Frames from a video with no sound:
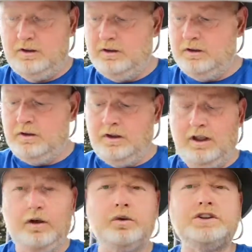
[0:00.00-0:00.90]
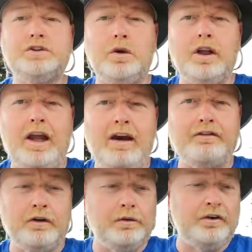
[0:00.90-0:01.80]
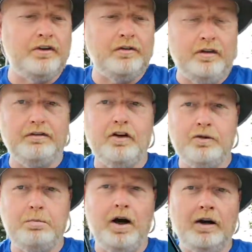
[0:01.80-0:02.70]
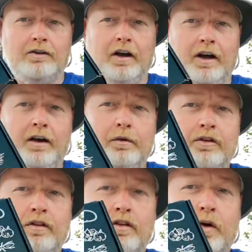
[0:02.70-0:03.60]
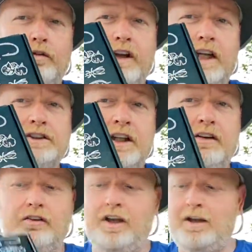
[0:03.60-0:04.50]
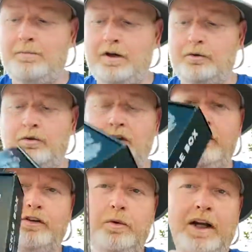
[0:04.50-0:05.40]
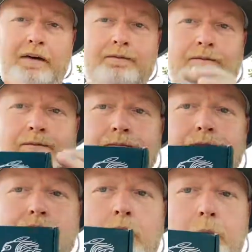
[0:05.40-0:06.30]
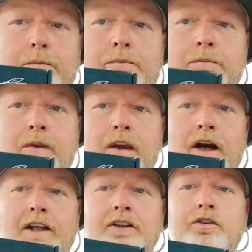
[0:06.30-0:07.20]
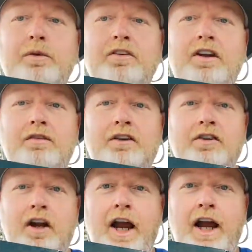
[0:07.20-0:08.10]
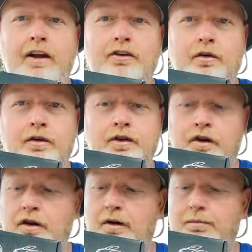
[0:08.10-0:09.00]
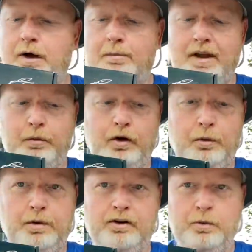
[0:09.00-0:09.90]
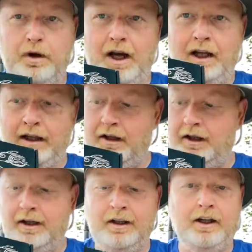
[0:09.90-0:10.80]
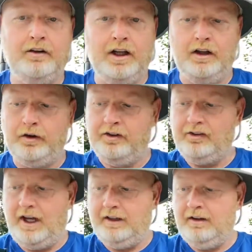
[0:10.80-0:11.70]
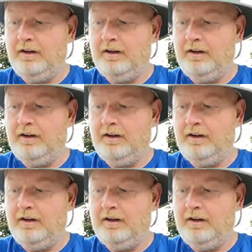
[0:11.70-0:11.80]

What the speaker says: I noticed shortly after I received the first box that I received a notification that the second box was on its way. So I just received it today, so I'm going to pop that one open as well and let you take a look inside.